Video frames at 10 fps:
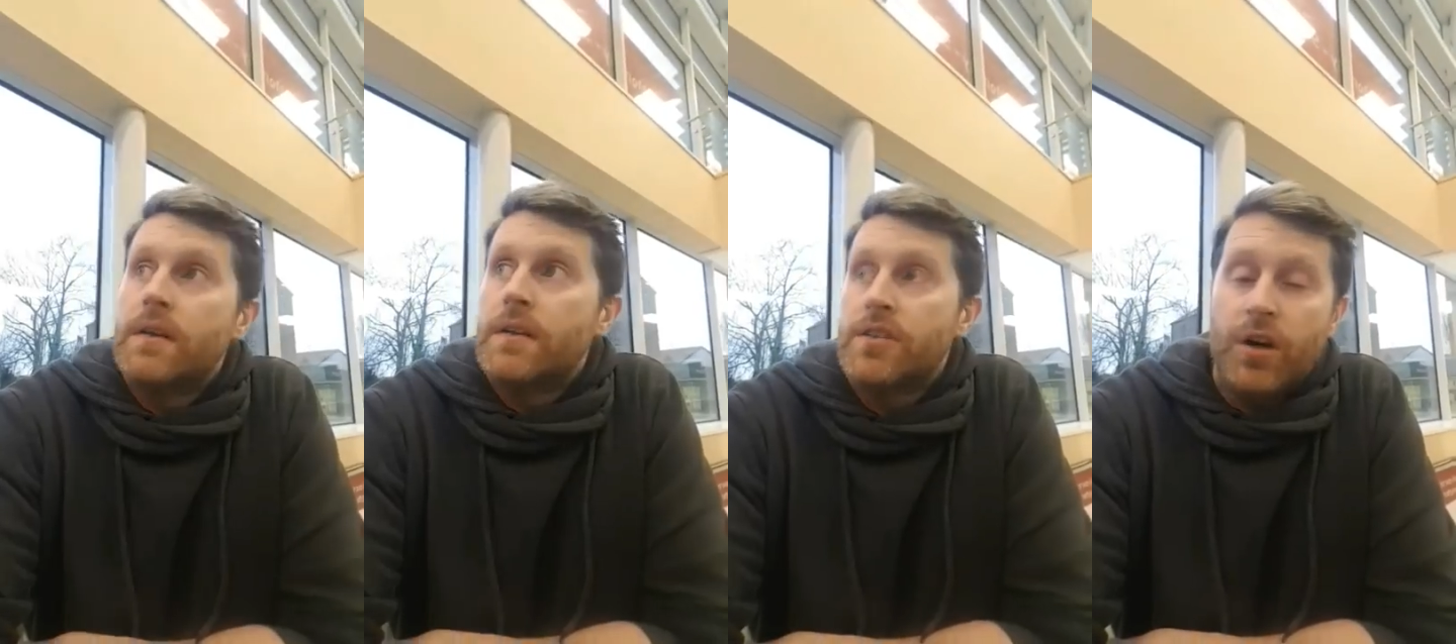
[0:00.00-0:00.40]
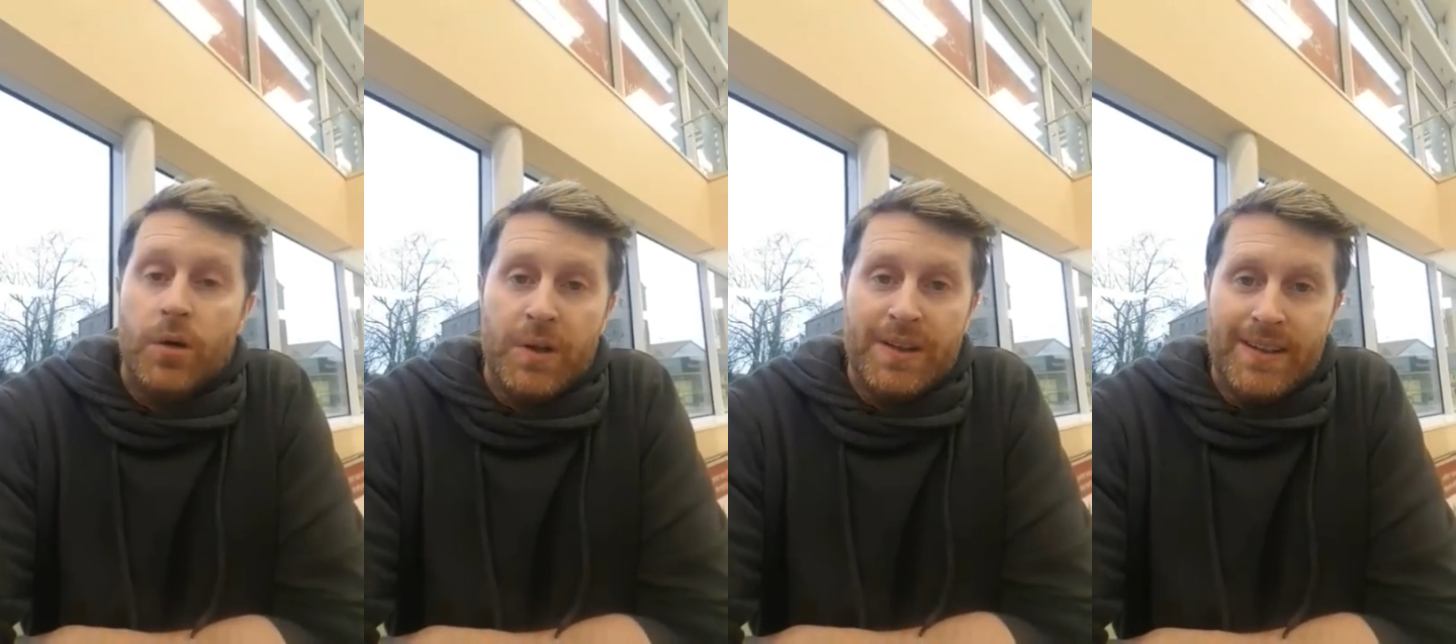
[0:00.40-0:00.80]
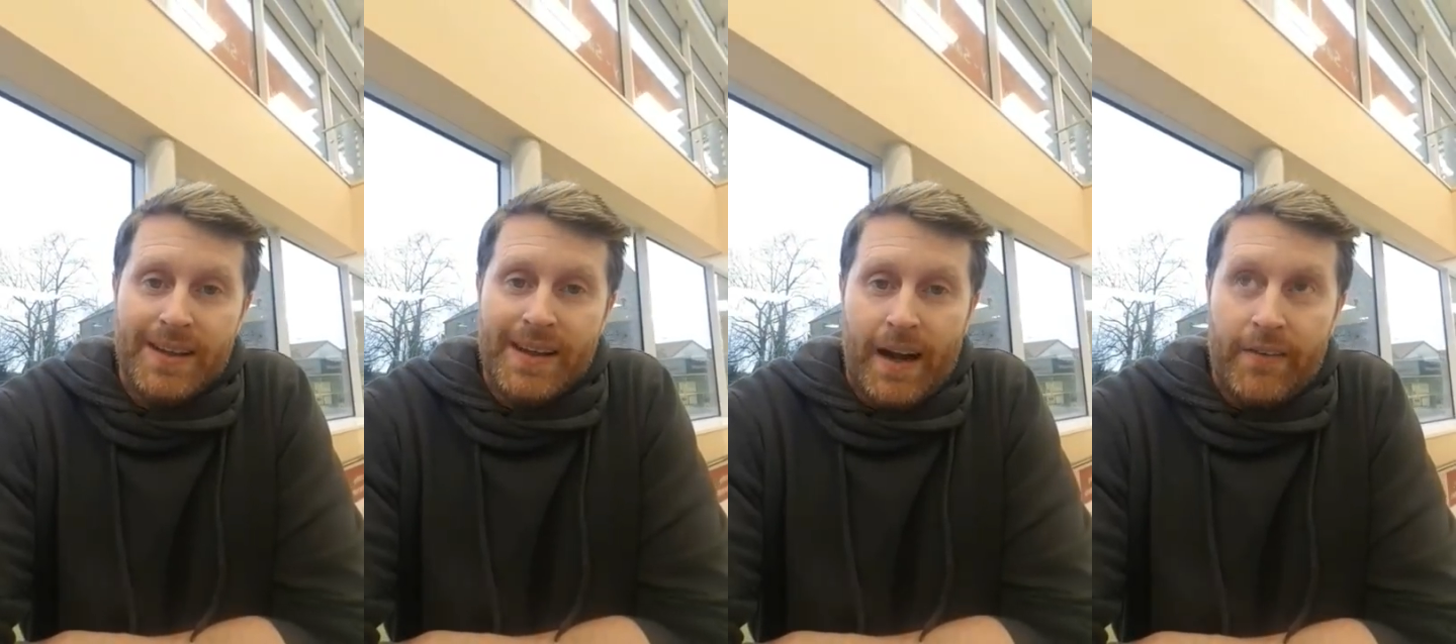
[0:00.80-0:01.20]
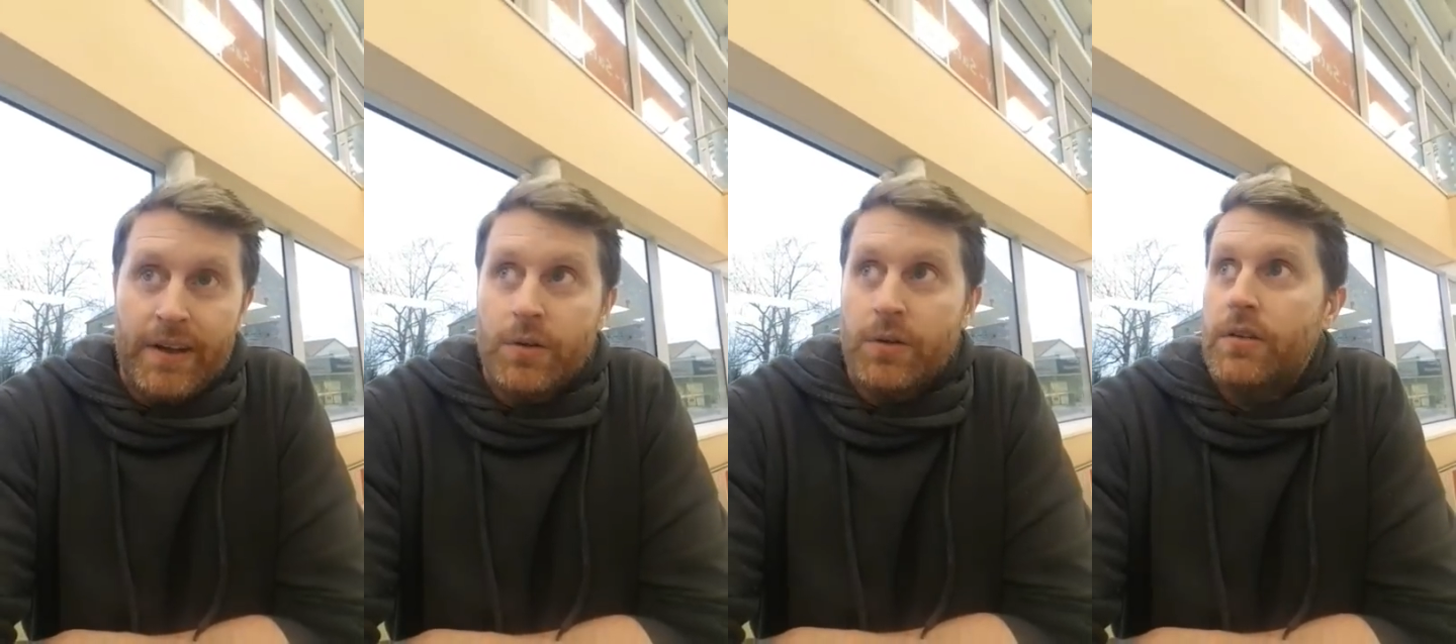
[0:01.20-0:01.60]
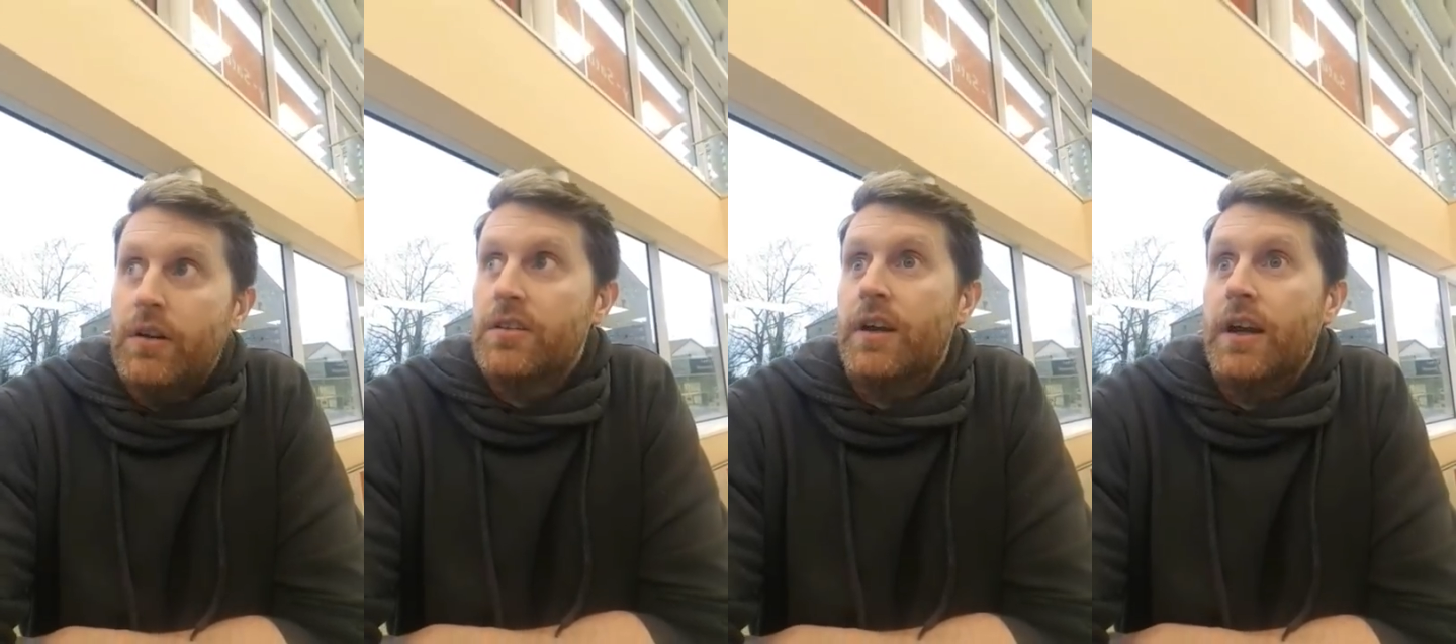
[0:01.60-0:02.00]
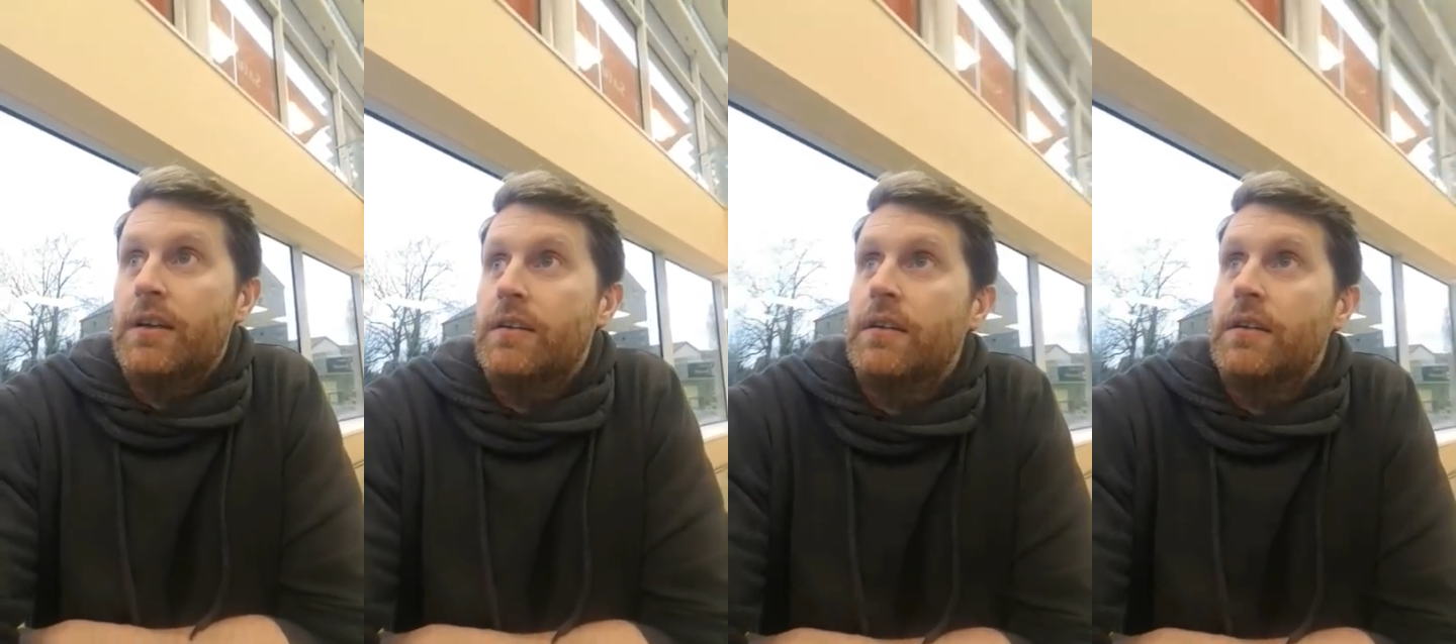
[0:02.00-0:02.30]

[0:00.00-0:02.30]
So I went into carry out in Roscrea.